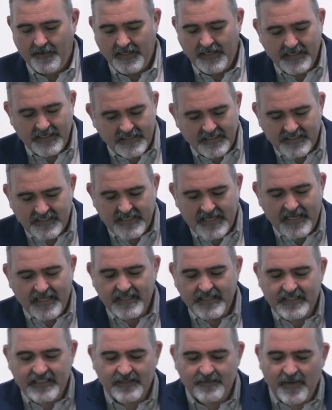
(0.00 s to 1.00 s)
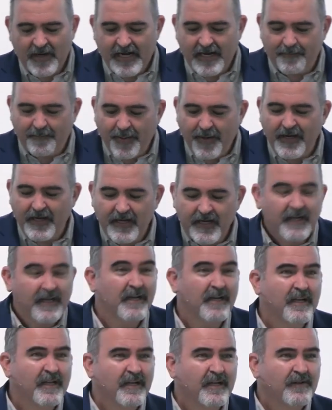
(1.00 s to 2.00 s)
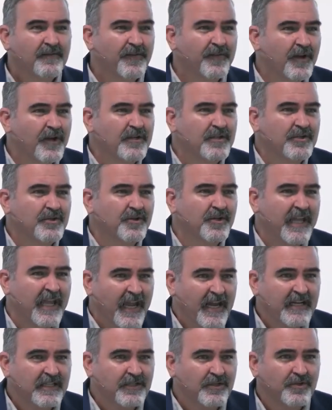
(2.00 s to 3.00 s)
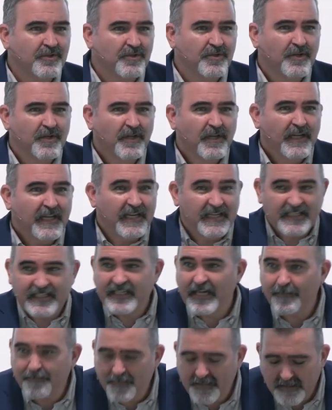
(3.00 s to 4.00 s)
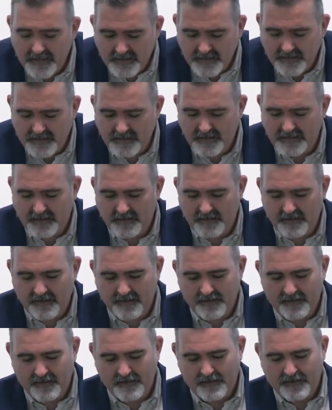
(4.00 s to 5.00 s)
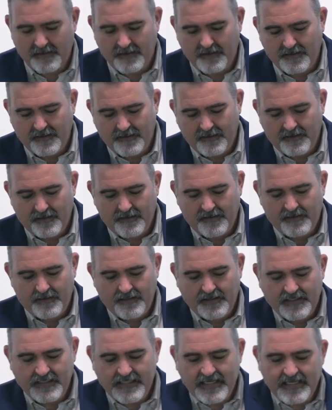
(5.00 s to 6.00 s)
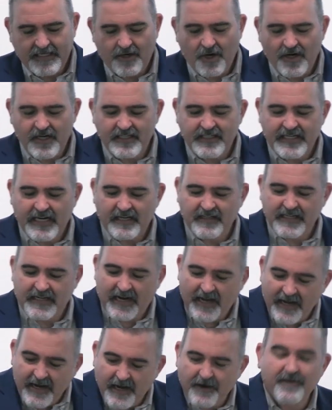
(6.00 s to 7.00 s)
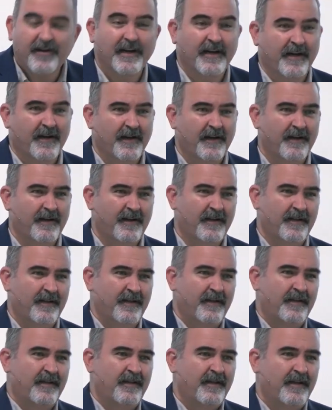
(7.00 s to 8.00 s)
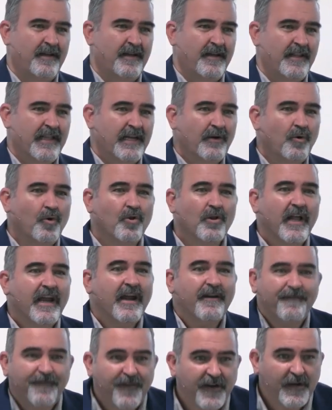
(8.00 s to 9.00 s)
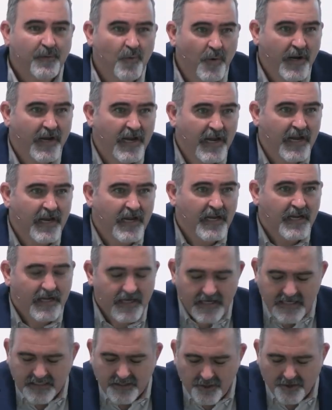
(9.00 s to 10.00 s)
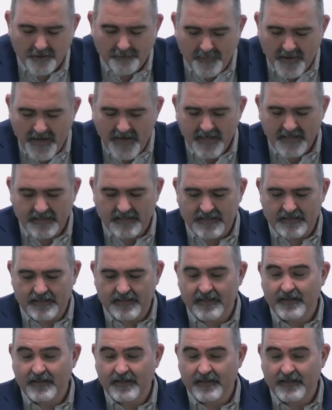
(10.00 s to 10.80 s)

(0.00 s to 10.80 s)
He didn't say, this is my opinion for those who care to accept this. He said, God is now declaring that all everywhere need to repent.